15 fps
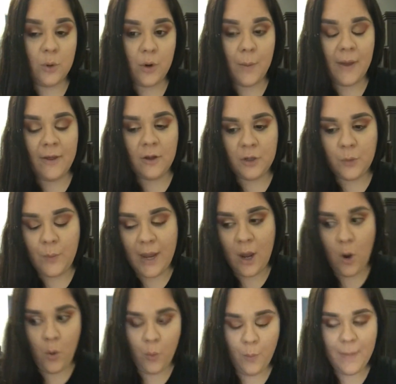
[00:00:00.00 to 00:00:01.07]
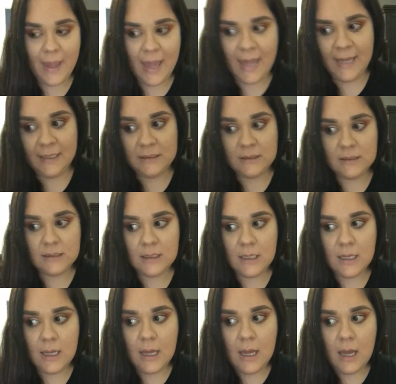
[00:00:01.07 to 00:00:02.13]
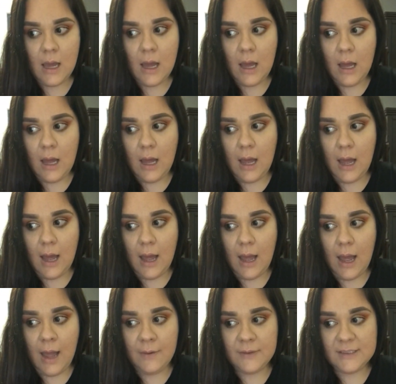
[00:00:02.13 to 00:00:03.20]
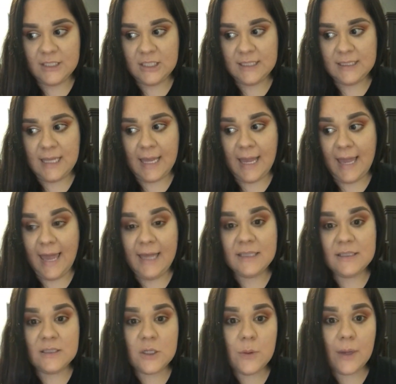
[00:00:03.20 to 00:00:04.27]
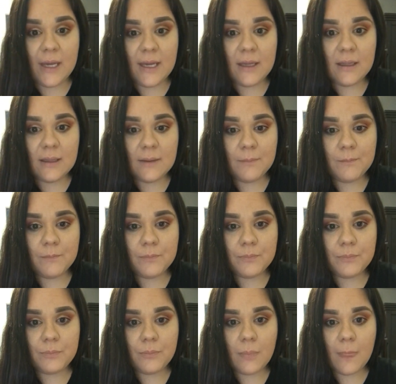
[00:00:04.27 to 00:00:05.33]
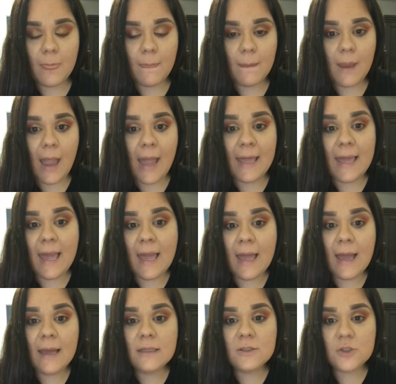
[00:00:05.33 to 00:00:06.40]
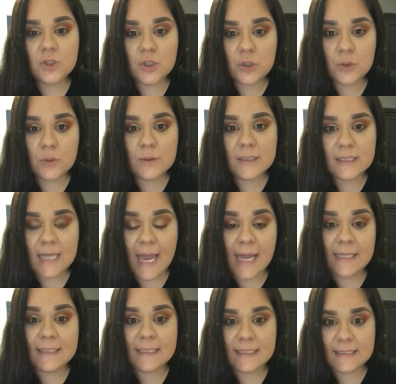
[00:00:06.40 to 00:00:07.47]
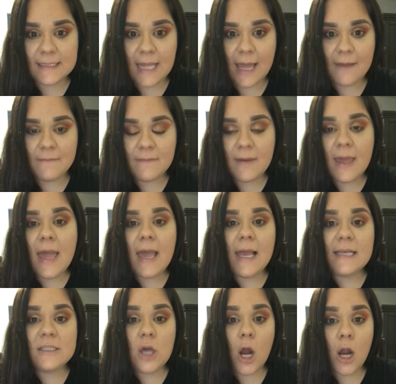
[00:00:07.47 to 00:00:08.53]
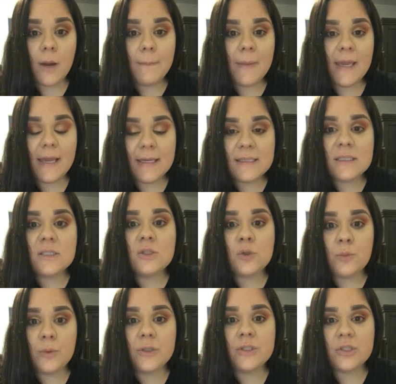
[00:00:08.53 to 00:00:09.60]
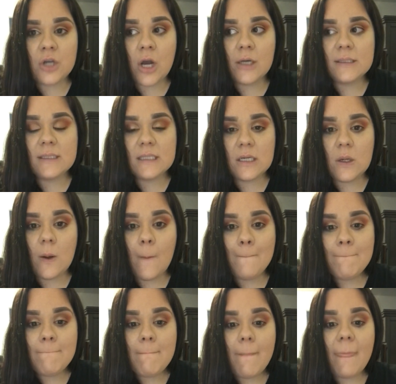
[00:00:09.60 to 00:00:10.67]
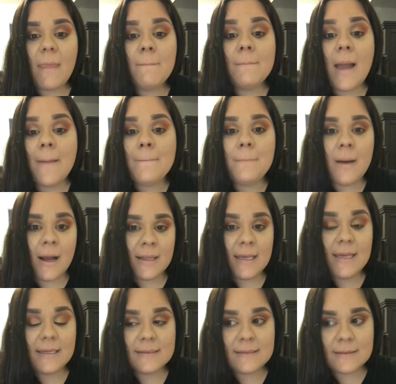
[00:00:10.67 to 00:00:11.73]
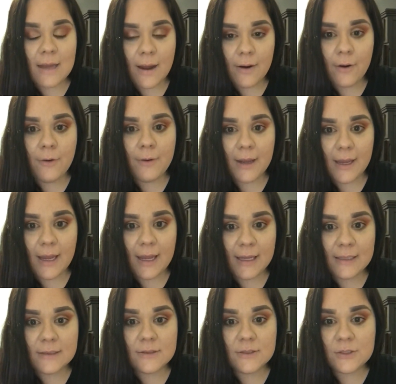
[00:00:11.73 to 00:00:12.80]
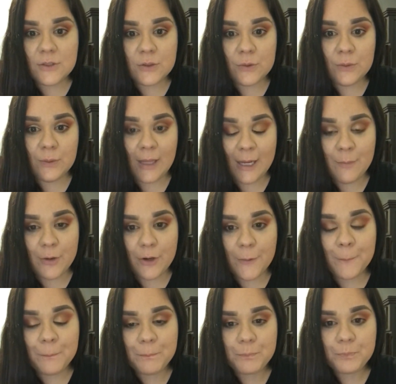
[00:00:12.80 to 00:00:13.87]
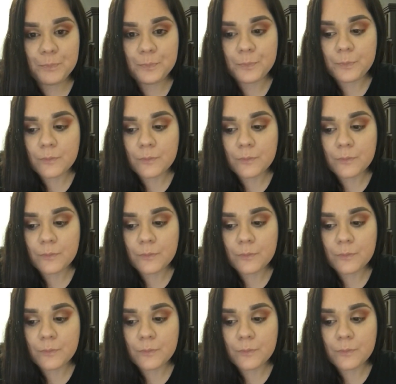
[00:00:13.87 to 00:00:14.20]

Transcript: we spoke about it on our way home, and I was just like, I can't do it. I can't choose to end his life. His heartbeat is super strong still. My body is not going into labor.